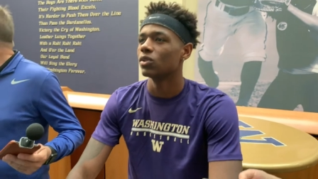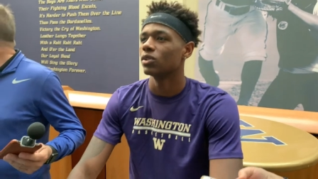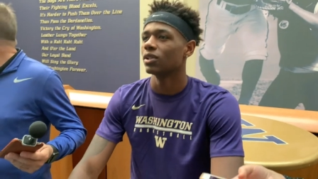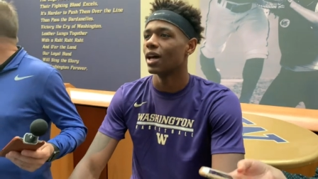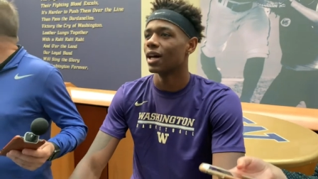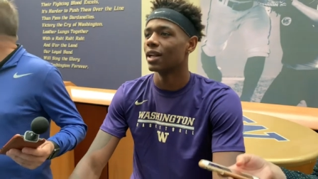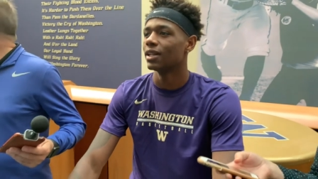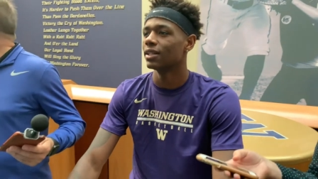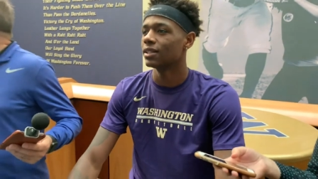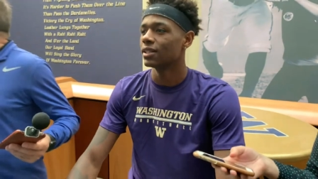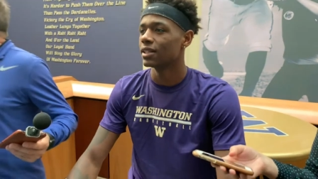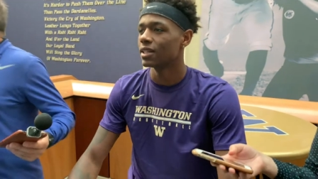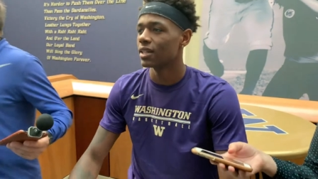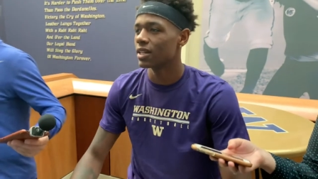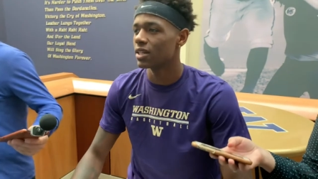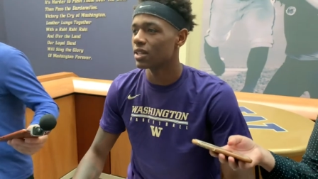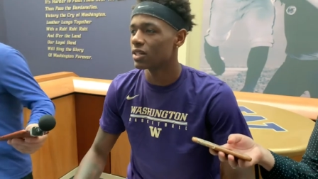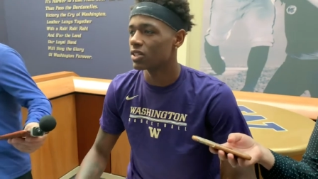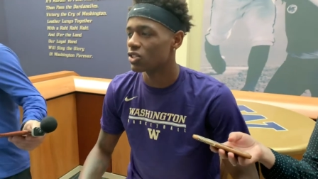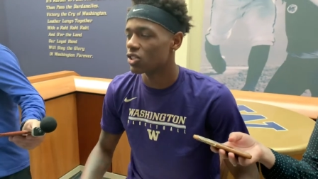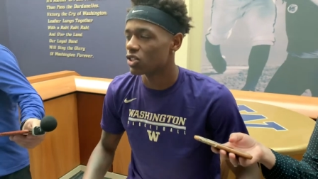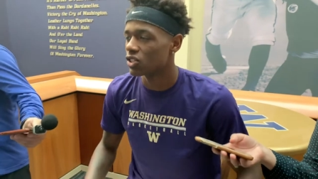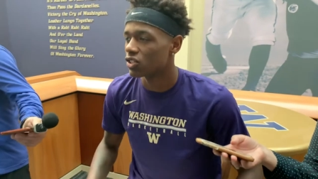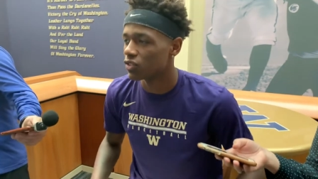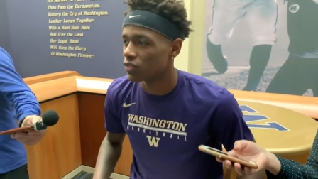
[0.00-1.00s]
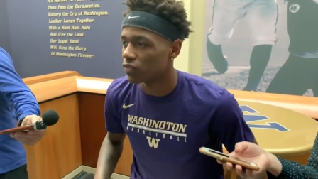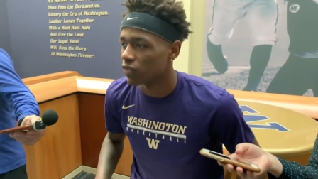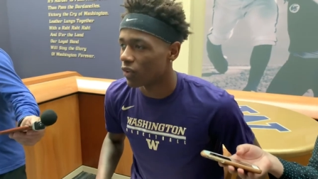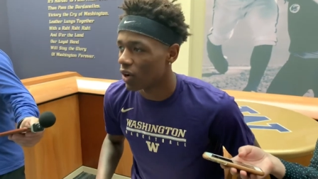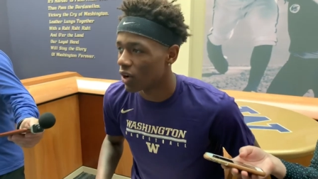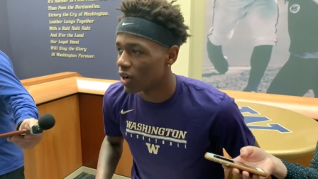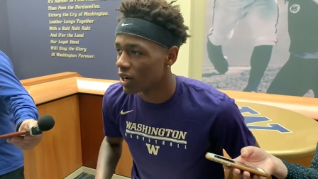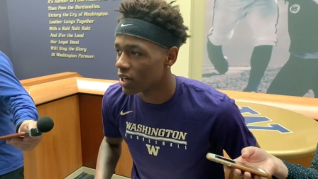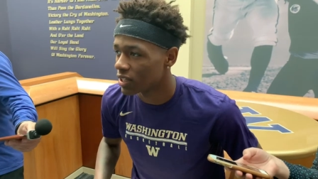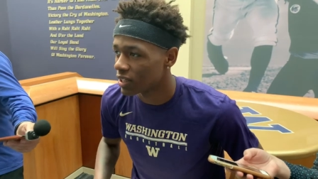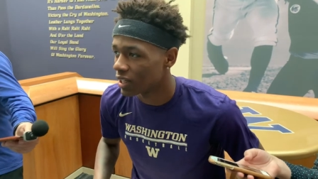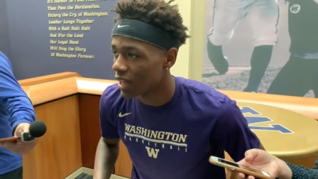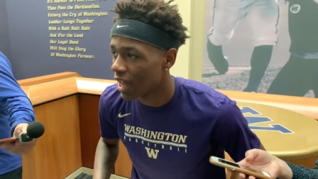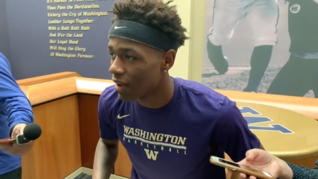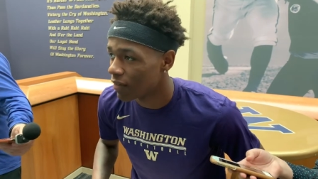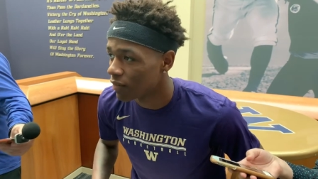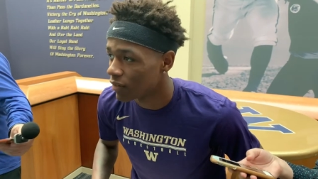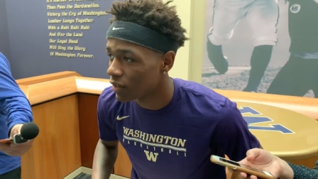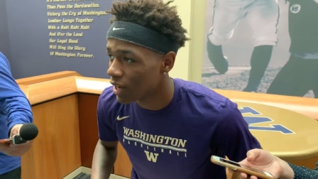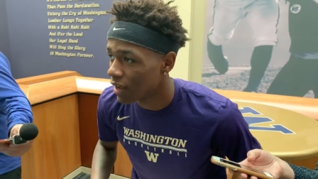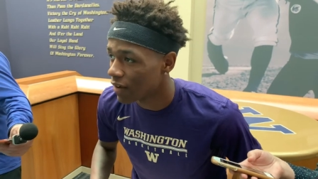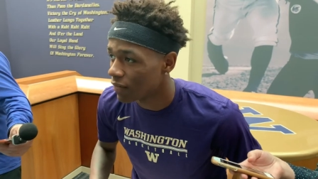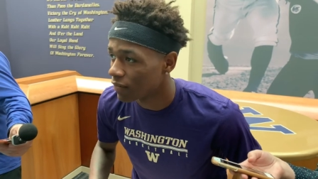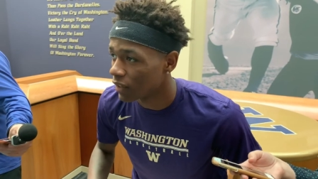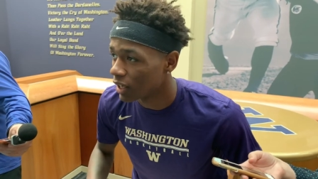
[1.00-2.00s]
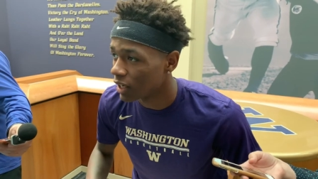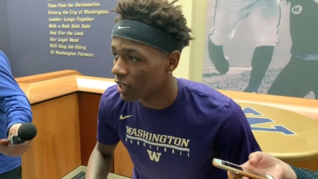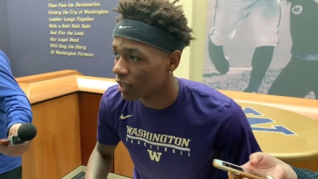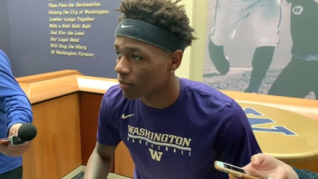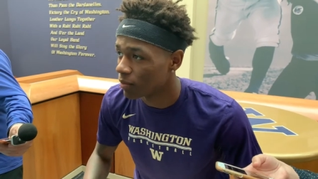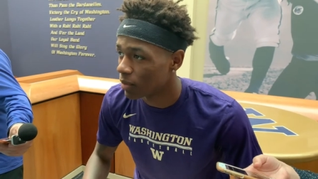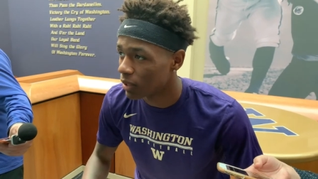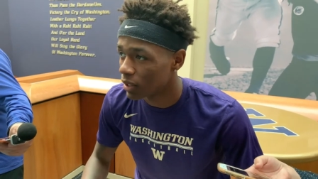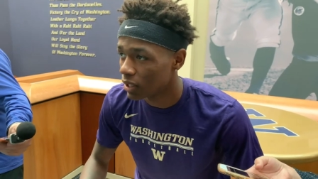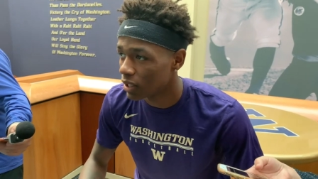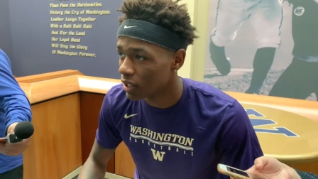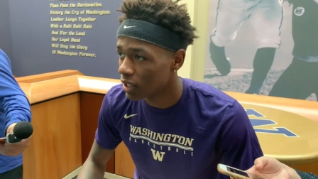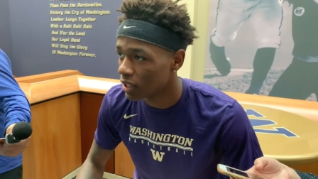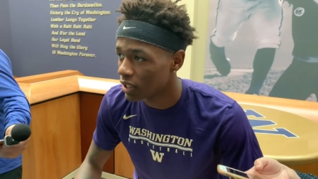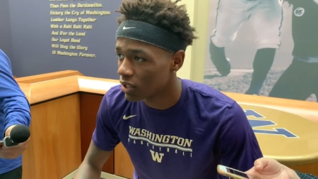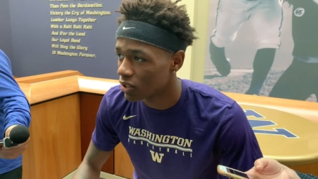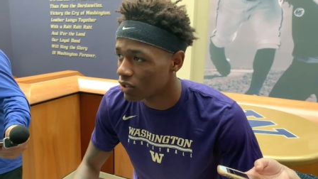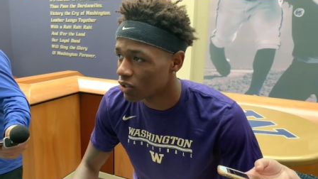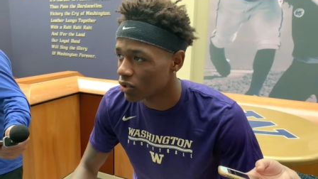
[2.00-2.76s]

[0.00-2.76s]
a lot of things just as far as having athletic ability.